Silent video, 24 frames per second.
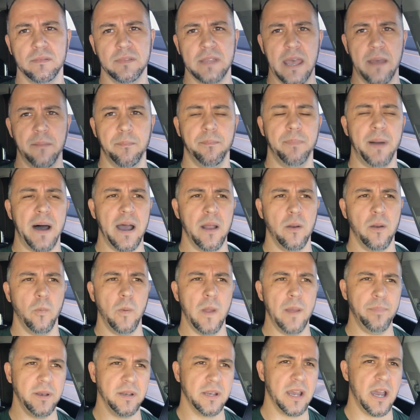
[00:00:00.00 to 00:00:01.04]
That
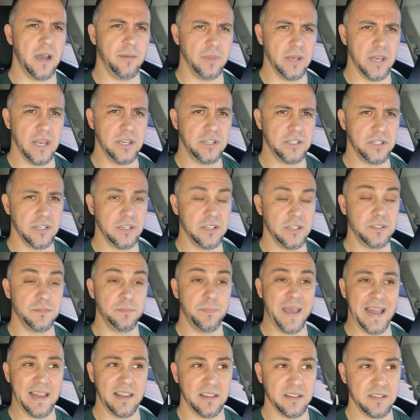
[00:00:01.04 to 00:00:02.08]
weapon combination is
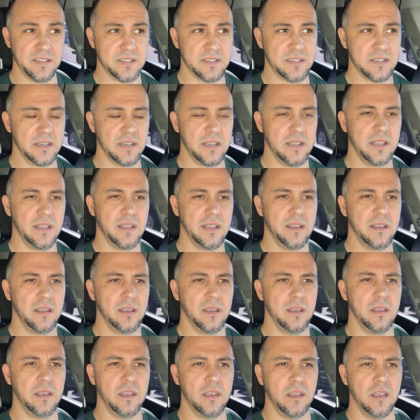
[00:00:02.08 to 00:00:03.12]
balanced.
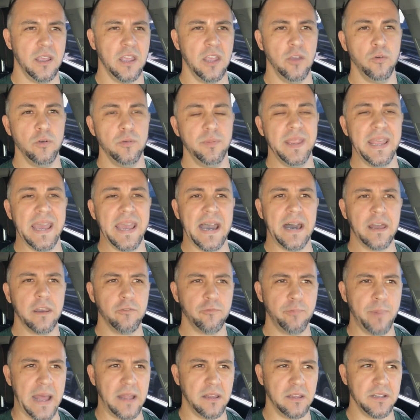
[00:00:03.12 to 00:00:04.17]
It would be out
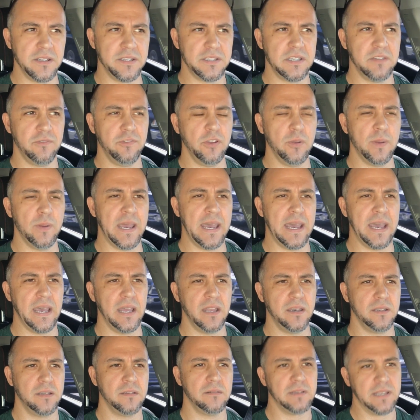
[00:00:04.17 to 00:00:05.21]
of balance if you
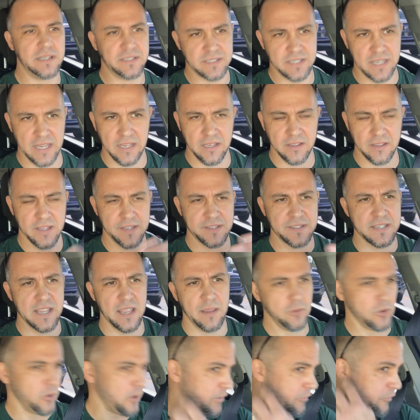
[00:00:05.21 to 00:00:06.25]
had, let's say, that
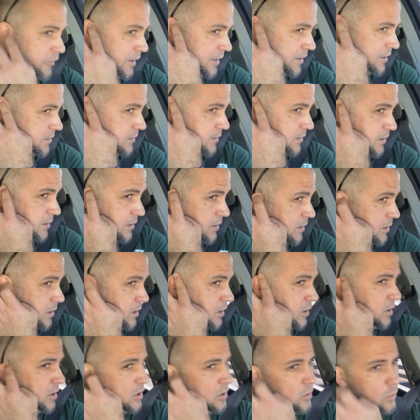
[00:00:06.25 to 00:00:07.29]
same Griffin
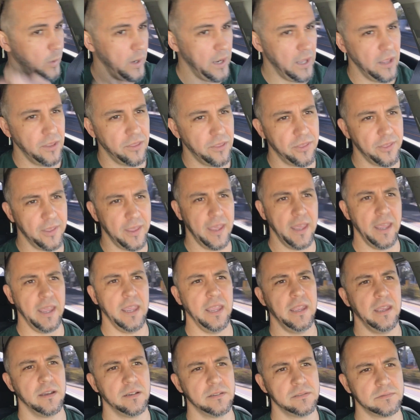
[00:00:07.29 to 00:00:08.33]
with
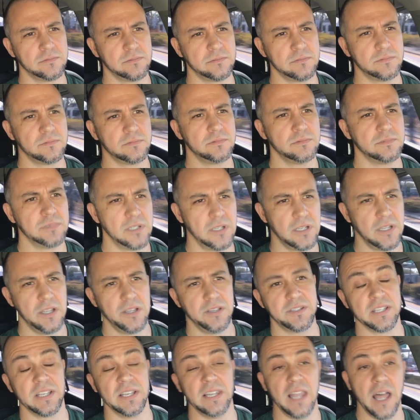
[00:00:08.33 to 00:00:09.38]
a
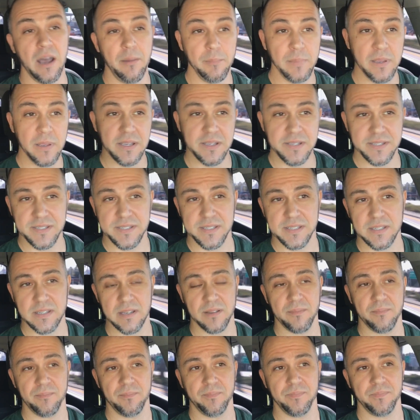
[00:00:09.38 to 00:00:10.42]
Columbus
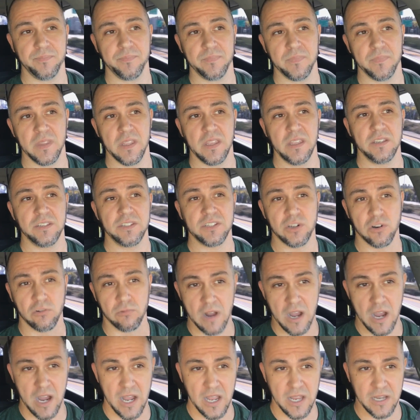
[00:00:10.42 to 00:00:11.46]

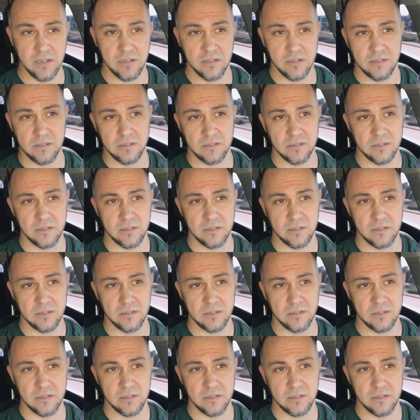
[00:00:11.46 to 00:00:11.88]
Terran,